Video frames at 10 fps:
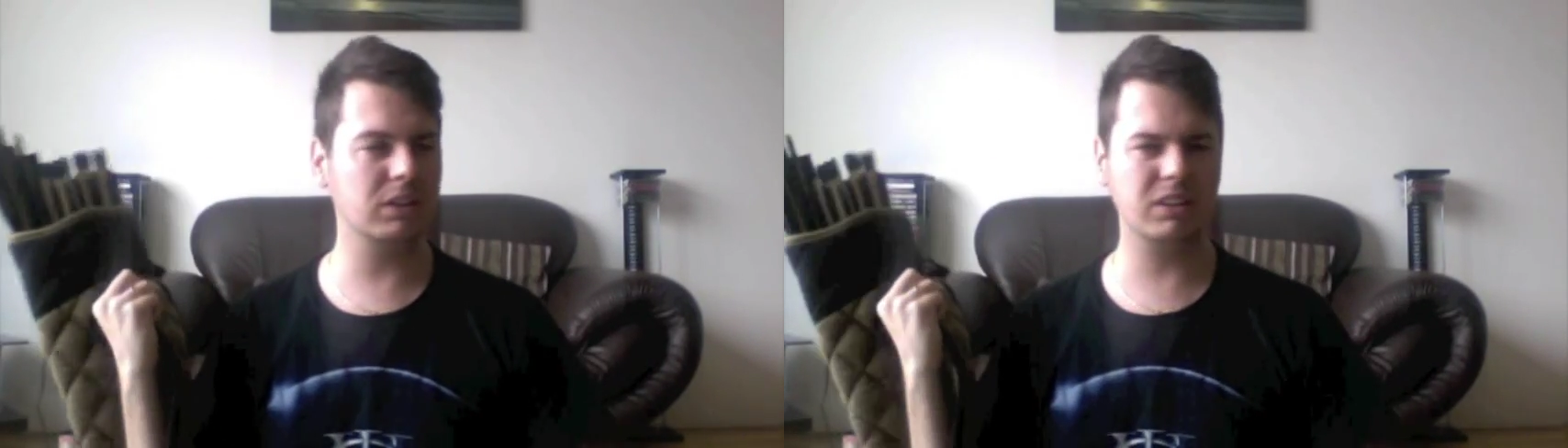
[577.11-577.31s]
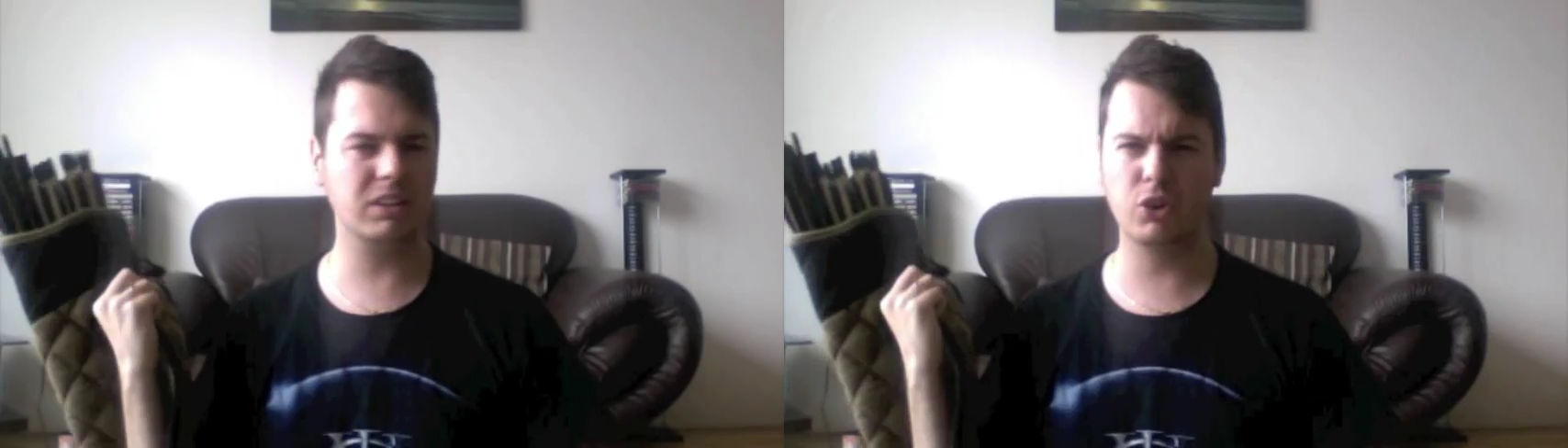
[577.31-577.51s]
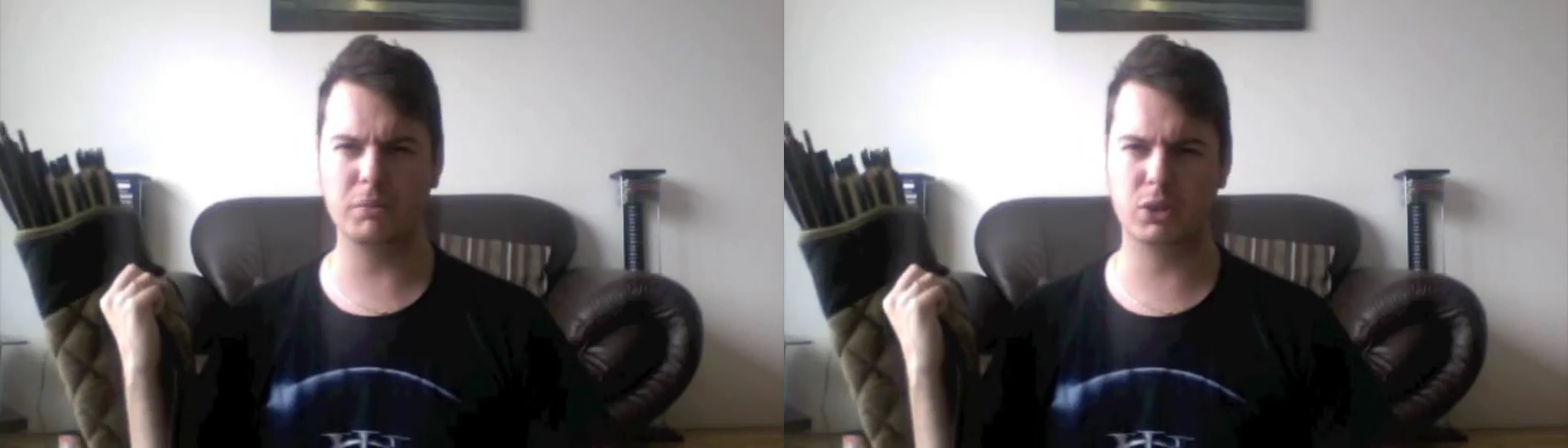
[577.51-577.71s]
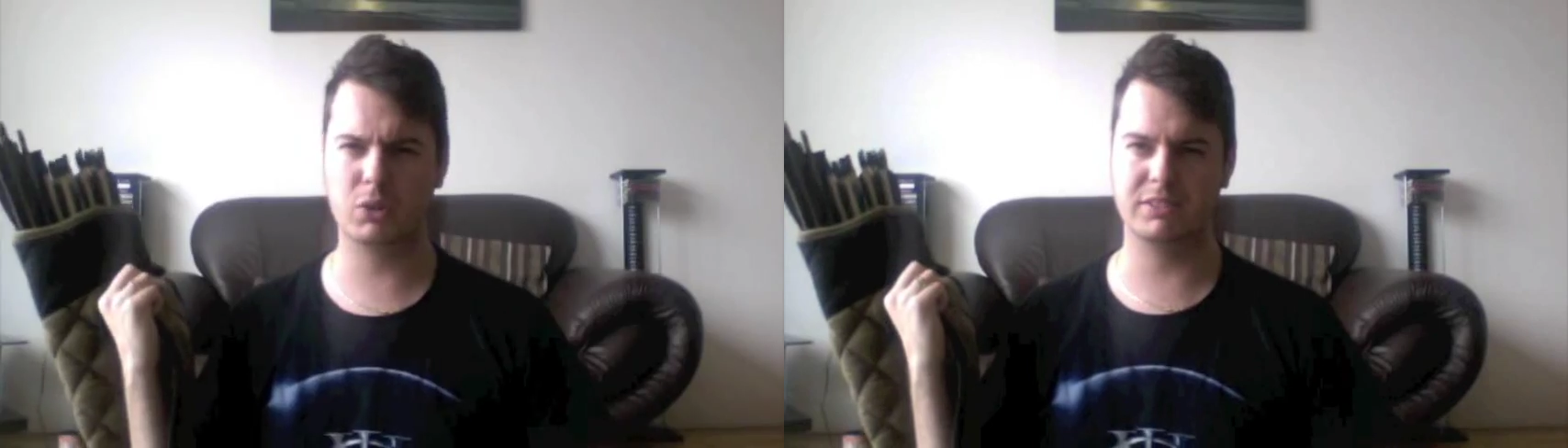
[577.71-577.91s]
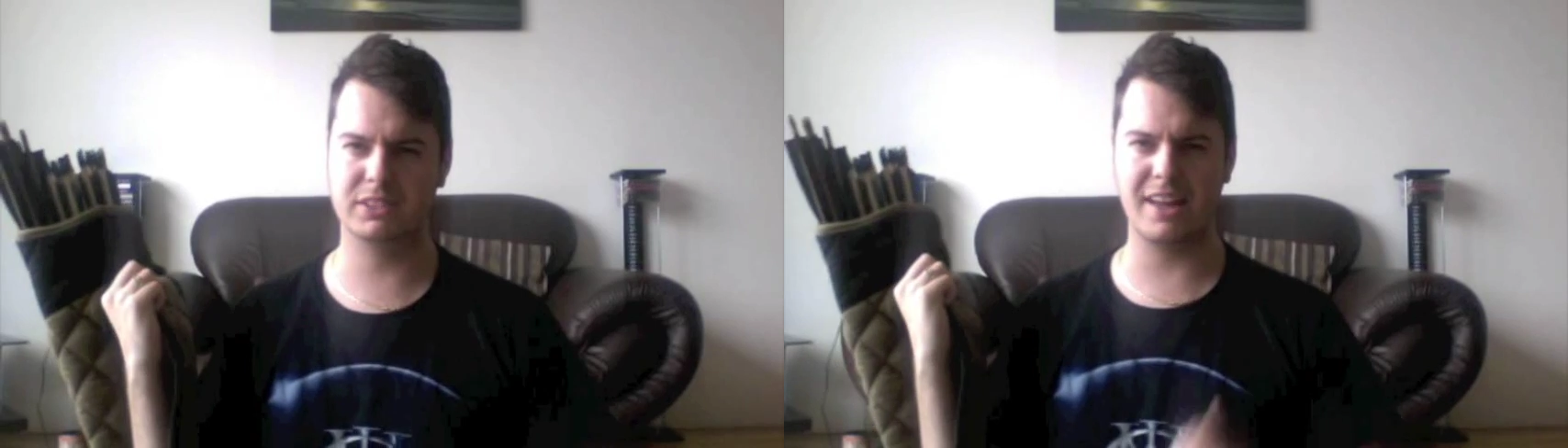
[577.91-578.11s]
the normal
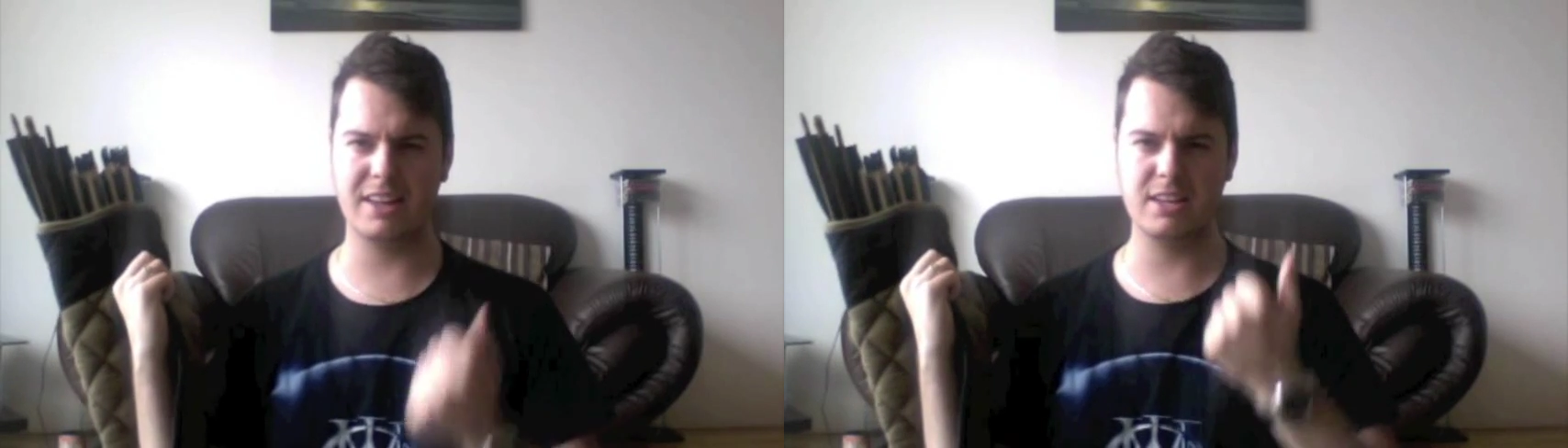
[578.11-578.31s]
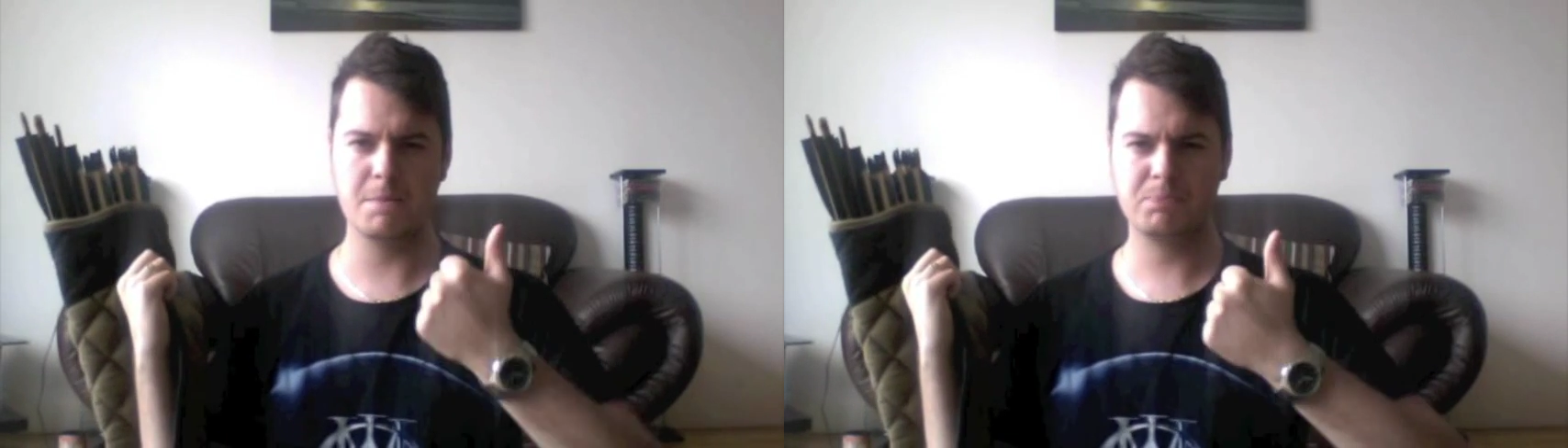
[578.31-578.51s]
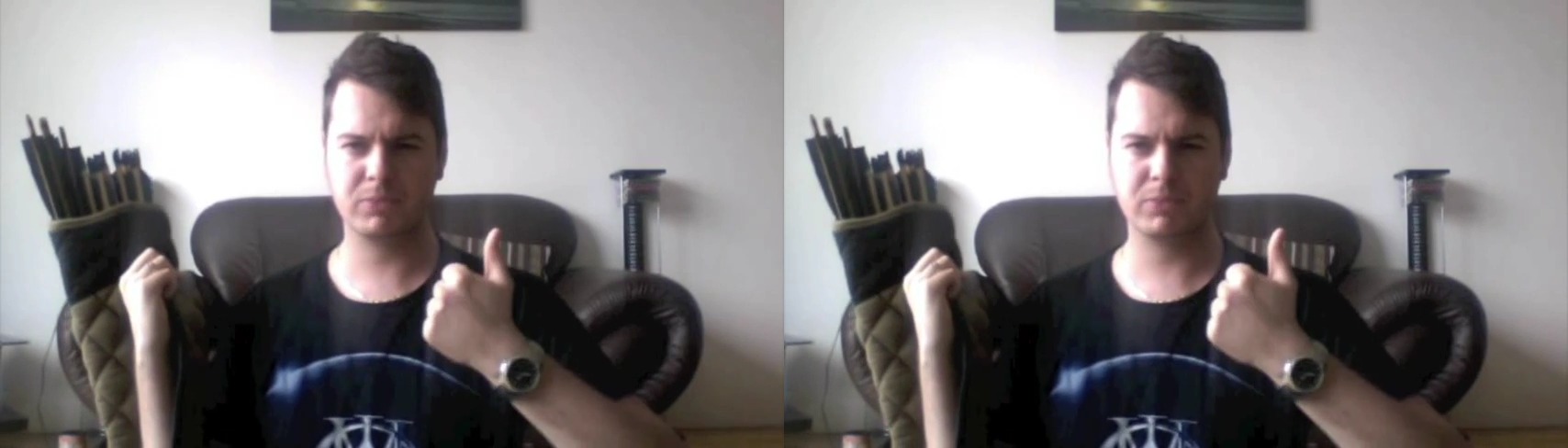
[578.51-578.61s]
quivers, A,